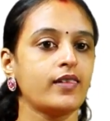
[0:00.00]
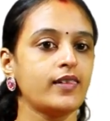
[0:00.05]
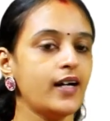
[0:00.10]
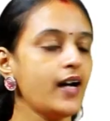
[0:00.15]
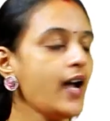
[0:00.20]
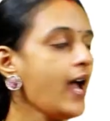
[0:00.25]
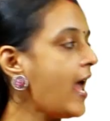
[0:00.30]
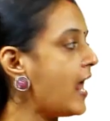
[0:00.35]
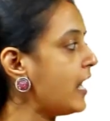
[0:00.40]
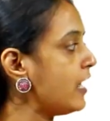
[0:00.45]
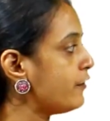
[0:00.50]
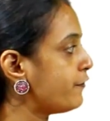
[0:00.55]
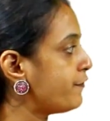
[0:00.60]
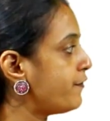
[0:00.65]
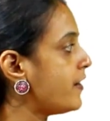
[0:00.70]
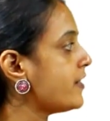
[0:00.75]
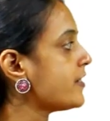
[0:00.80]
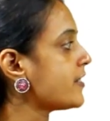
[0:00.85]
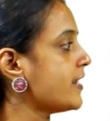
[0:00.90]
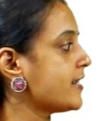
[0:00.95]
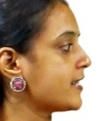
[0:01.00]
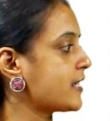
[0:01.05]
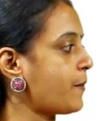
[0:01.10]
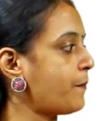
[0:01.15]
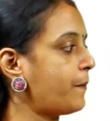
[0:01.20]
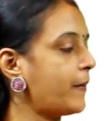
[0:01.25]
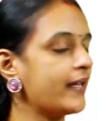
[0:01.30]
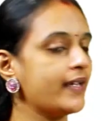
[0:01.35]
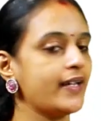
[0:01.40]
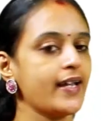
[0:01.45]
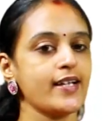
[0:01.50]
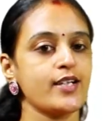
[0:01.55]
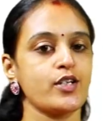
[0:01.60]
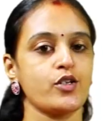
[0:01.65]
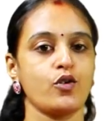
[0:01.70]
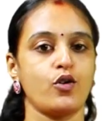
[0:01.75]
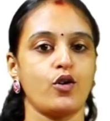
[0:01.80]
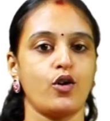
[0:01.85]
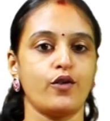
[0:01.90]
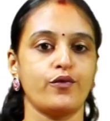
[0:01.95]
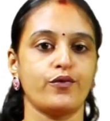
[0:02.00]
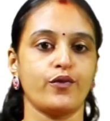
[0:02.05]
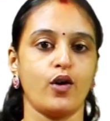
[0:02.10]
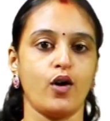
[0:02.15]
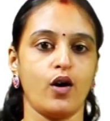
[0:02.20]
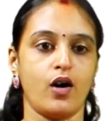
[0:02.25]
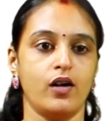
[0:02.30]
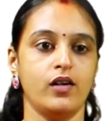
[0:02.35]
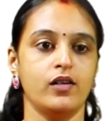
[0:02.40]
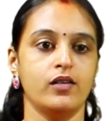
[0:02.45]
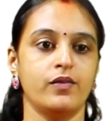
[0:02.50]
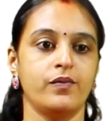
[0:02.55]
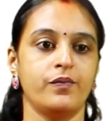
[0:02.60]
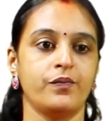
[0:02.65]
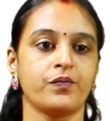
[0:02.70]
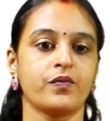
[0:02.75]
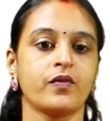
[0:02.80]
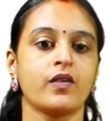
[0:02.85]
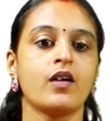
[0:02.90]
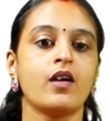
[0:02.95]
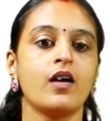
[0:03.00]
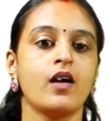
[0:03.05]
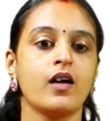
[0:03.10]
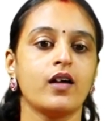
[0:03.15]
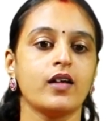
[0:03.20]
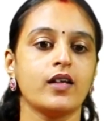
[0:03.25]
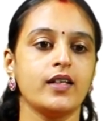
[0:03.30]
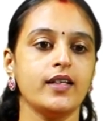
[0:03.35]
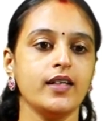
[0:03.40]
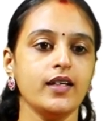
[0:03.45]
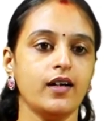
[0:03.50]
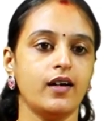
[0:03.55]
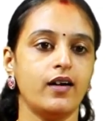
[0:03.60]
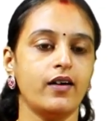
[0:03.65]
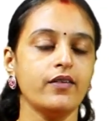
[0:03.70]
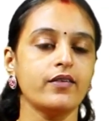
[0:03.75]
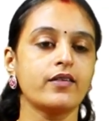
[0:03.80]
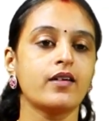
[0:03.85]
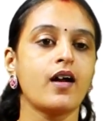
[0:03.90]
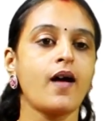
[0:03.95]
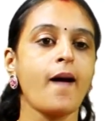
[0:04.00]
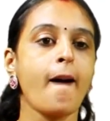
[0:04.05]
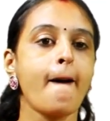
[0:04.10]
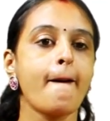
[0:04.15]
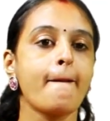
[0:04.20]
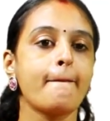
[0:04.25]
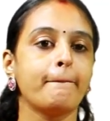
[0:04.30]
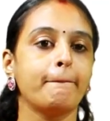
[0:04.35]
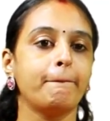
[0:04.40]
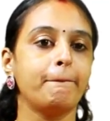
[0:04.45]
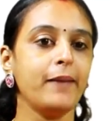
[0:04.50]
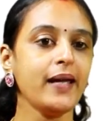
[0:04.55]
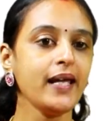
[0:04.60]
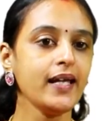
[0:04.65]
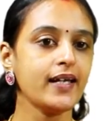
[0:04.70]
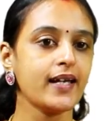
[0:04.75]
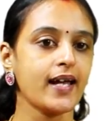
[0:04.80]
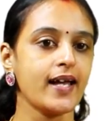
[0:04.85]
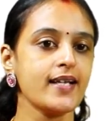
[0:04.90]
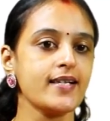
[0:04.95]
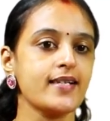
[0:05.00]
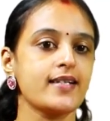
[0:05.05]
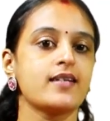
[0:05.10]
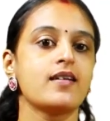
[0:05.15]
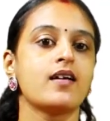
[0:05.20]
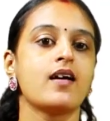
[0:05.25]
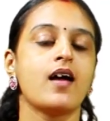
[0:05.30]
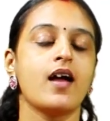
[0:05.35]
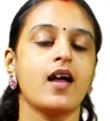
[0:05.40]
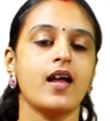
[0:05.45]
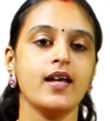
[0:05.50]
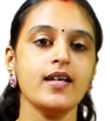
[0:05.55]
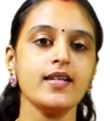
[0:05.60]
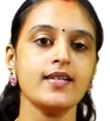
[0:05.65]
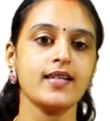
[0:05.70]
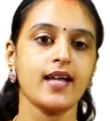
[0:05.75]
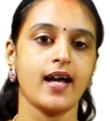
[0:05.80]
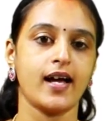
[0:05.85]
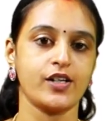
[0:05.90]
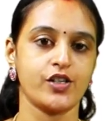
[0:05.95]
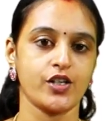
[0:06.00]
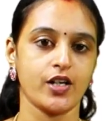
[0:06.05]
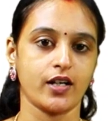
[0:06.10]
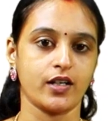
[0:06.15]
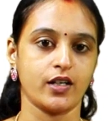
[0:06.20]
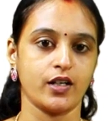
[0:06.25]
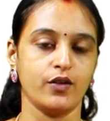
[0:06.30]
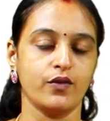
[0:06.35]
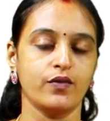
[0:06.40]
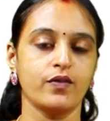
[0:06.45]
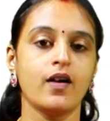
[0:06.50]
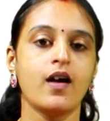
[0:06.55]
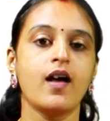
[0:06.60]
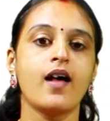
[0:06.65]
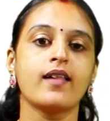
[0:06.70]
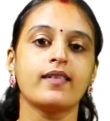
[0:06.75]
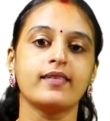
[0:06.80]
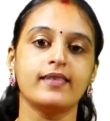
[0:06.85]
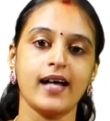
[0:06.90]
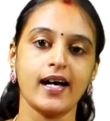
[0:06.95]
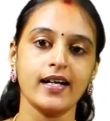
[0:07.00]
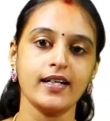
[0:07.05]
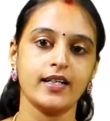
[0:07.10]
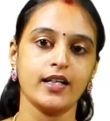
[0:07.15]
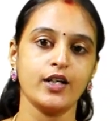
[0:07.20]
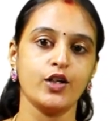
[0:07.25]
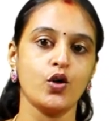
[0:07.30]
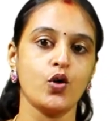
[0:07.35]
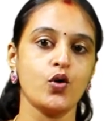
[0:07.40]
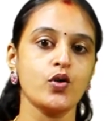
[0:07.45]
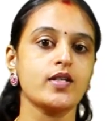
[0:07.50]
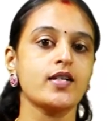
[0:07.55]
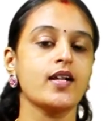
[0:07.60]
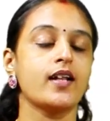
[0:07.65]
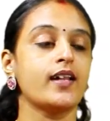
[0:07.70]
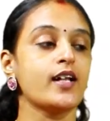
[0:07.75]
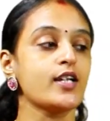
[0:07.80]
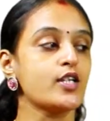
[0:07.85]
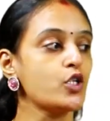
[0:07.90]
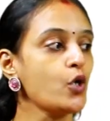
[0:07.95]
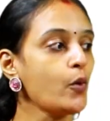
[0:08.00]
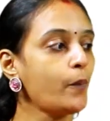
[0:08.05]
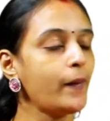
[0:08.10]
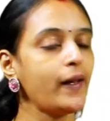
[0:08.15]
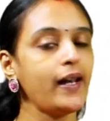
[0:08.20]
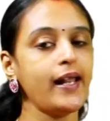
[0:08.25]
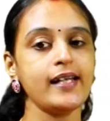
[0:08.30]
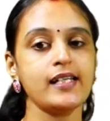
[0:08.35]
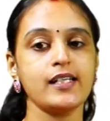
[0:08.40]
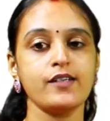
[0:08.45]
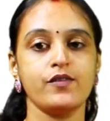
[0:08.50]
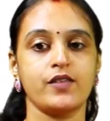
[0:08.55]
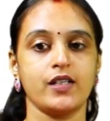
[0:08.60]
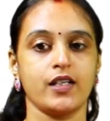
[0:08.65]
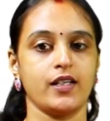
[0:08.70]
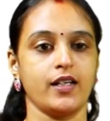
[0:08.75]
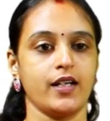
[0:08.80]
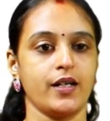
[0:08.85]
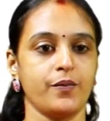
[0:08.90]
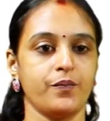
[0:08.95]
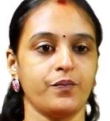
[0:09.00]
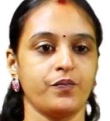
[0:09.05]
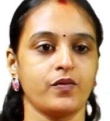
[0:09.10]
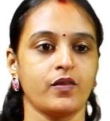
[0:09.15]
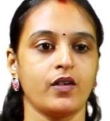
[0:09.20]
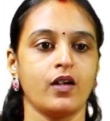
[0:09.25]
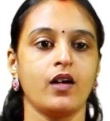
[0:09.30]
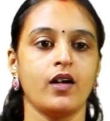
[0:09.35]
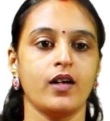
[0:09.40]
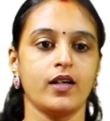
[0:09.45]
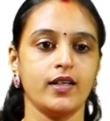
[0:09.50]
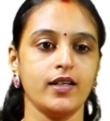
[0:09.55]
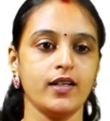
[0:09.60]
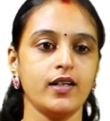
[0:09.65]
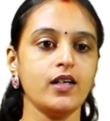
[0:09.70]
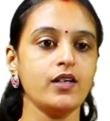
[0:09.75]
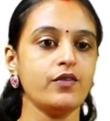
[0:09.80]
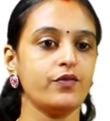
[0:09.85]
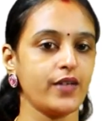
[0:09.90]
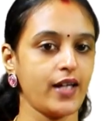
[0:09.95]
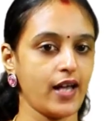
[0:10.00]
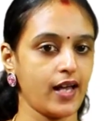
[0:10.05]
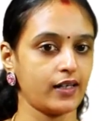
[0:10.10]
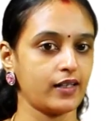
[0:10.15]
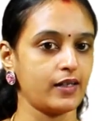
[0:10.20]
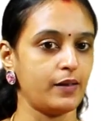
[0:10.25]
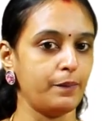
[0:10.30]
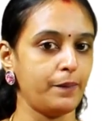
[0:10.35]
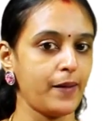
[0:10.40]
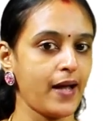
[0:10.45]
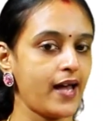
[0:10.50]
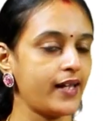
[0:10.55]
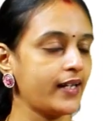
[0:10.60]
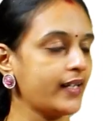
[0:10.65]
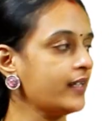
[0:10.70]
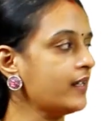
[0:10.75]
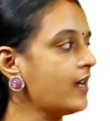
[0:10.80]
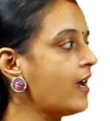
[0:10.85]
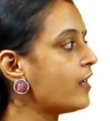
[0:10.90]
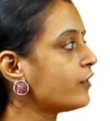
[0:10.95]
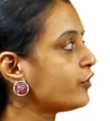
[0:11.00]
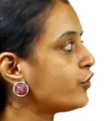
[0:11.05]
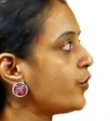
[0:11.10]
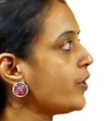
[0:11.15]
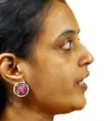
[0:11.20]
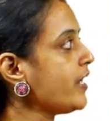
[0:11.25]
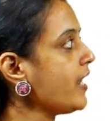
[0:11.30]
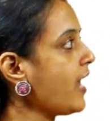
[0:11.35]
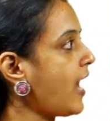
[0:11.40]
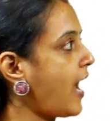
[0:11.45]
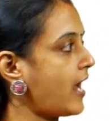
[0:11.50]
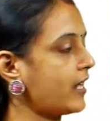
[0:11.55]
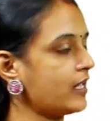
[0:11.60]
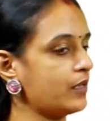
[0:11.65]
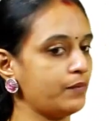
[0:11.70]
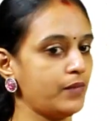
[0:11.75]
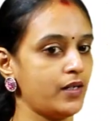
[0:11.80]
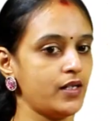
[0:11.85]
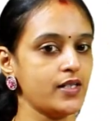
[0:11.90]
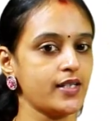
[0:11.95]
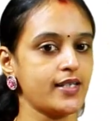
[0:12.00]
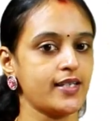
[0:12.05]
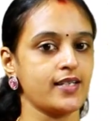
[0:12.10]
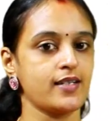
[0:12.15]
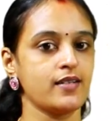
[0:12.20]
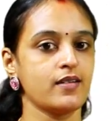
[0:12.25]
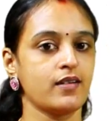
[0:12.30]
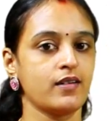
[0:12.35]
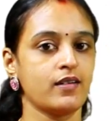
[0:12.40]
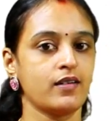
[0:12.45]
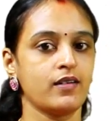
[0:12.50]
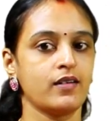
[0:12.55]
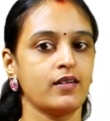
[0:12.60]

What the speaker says: The elephant is the biggest of all. Here, biggest is the adjective that denotes the superlative degree. Here we are comparing three animals,